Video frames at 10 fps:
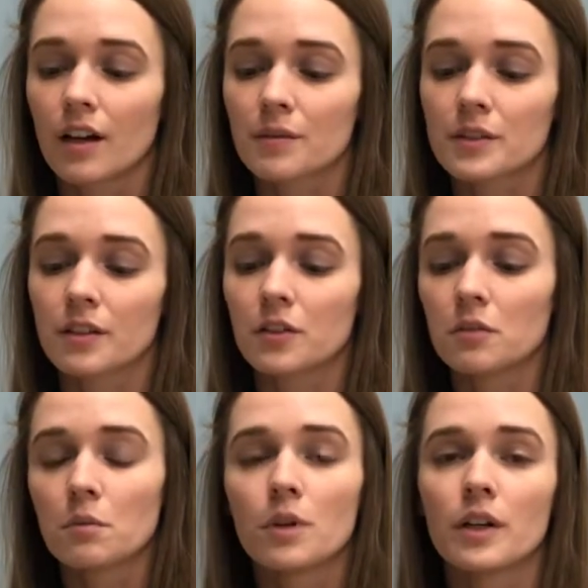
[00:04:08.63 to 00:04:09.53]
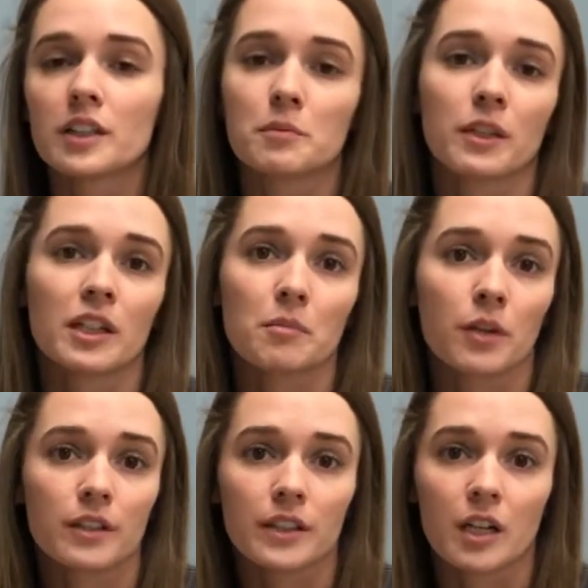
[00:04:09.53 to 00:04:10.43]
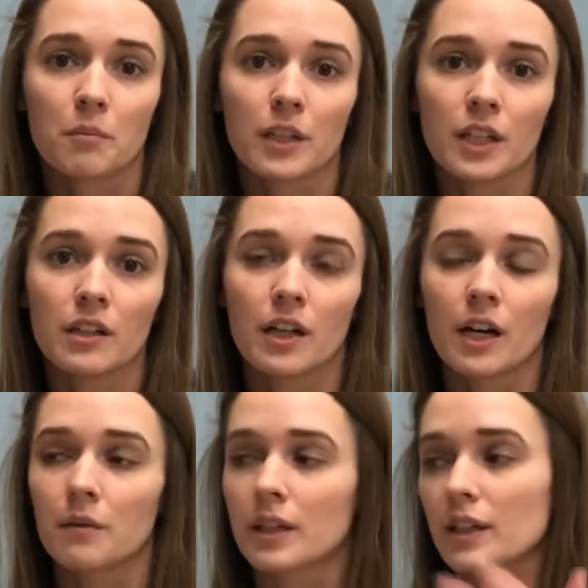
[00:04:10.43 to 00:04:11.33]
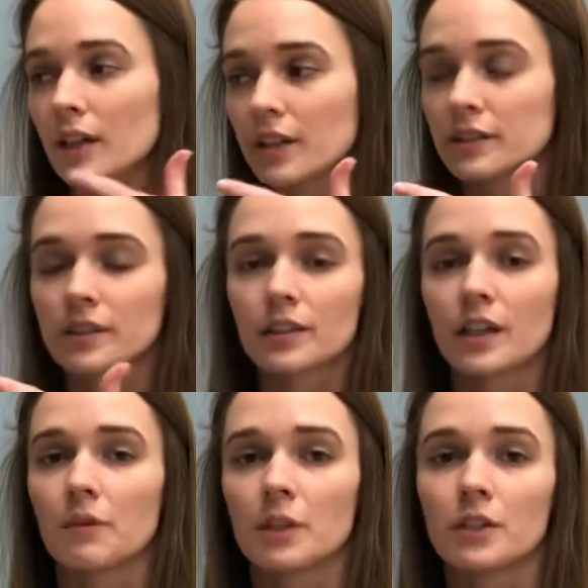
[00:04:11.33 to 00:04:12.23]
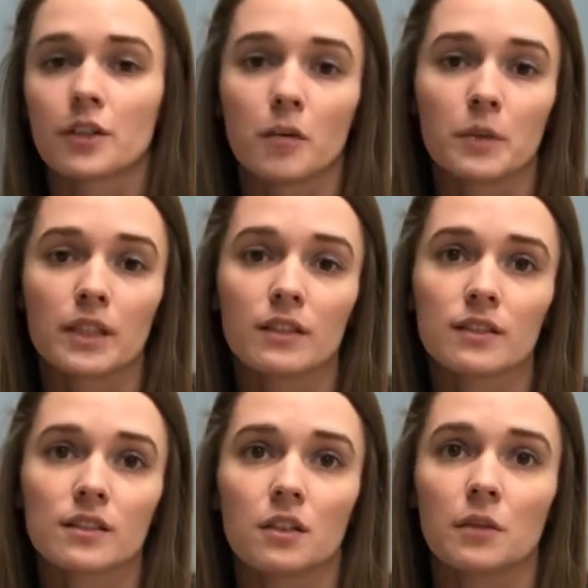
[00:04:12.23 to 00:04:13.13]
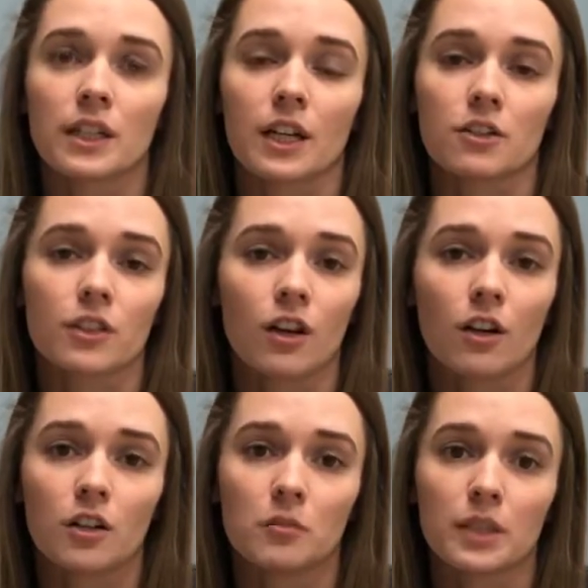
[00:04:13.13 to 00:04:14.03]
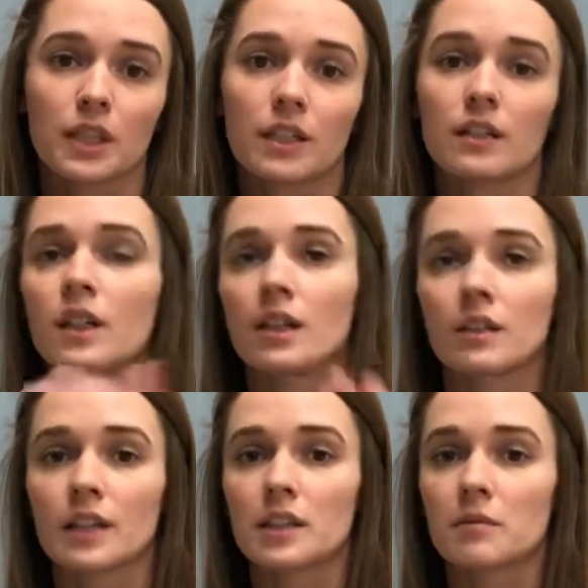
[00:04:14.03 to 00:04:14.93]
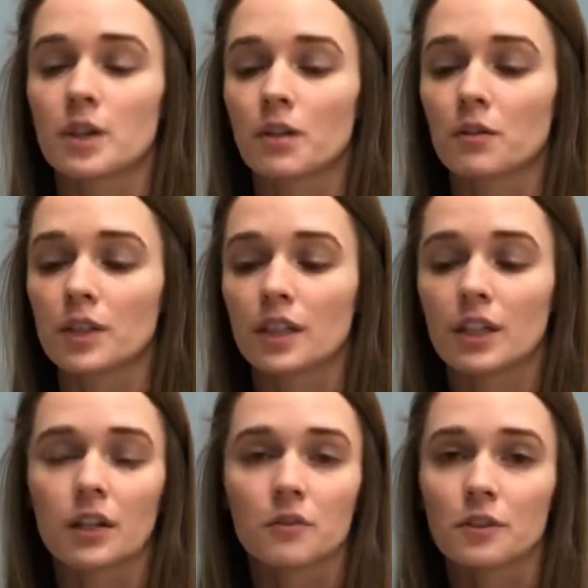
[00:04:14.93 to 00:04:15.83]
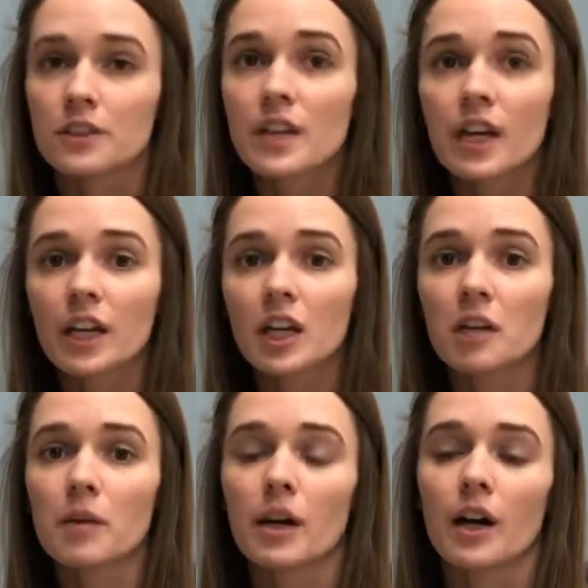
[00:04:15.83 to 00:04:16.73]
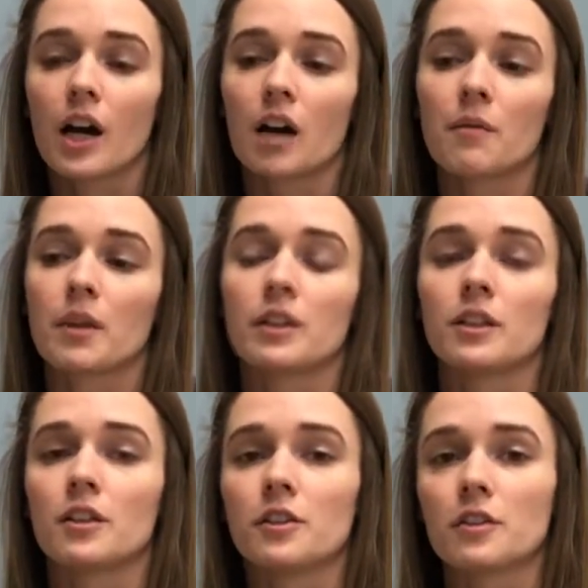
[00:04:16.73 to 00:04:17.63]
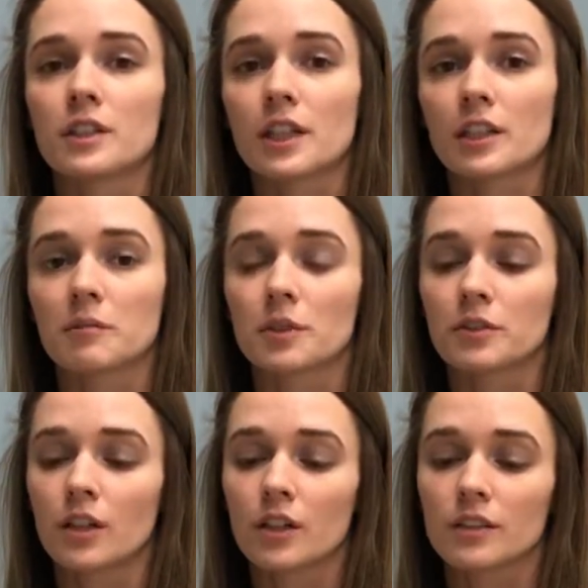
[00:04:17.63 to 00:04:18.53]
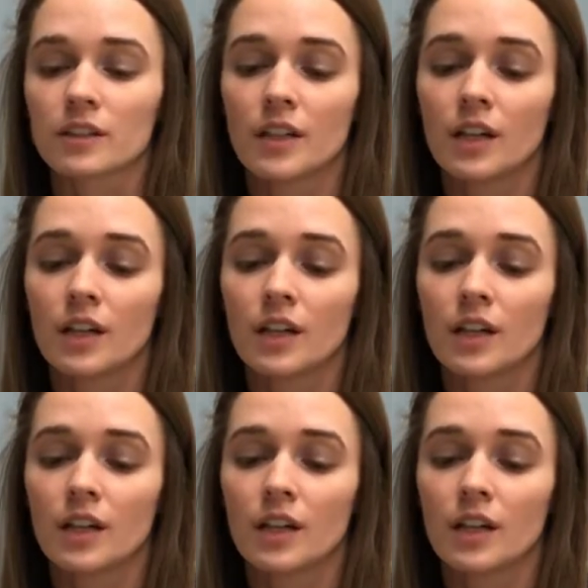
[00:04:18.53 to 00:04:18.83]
So one, depending upon the company, like us, we use Home Again, so we can actually call Home Again, let them know the owner's name, and you can tell them your dog's